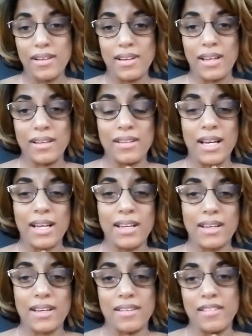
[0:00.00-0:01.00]
Had light
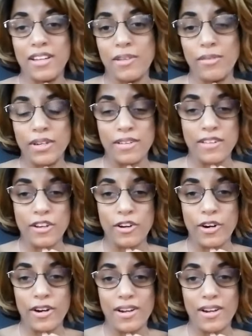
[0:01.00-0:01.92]
and love in his heart.